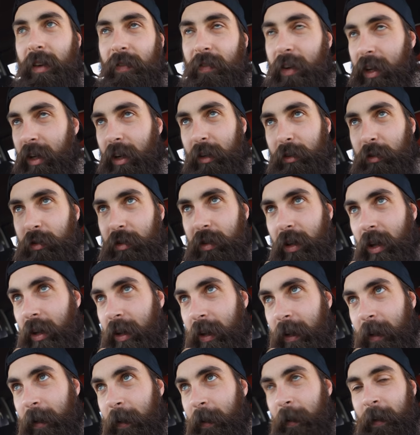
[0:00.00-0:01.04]
I figured I'd just
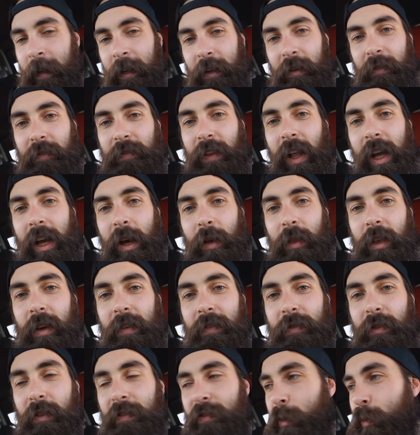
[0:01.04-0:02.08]
fly out there
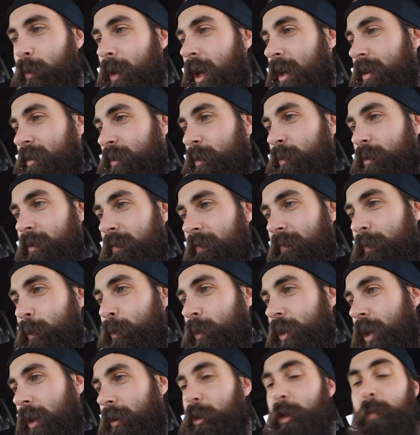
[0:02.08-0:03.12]
for a few days, do some food
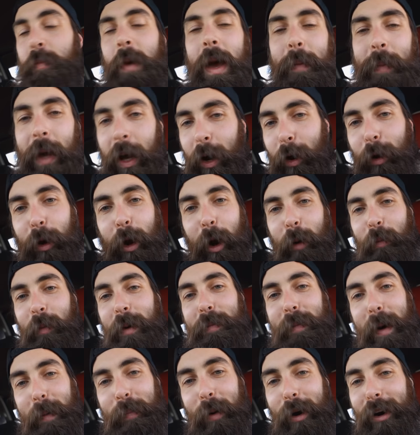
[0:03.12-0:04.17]
challenges, maybe hook up with
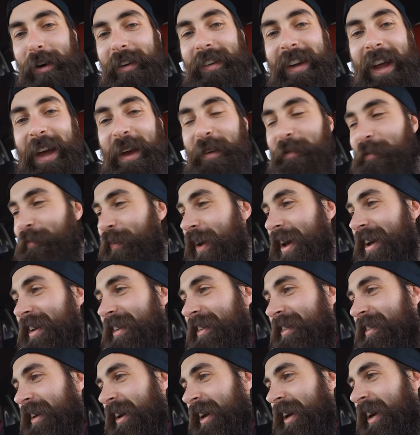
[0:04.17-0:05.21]
my boy Nate
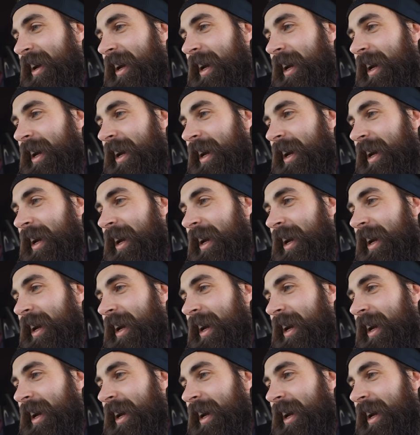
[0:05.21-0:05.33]
Figs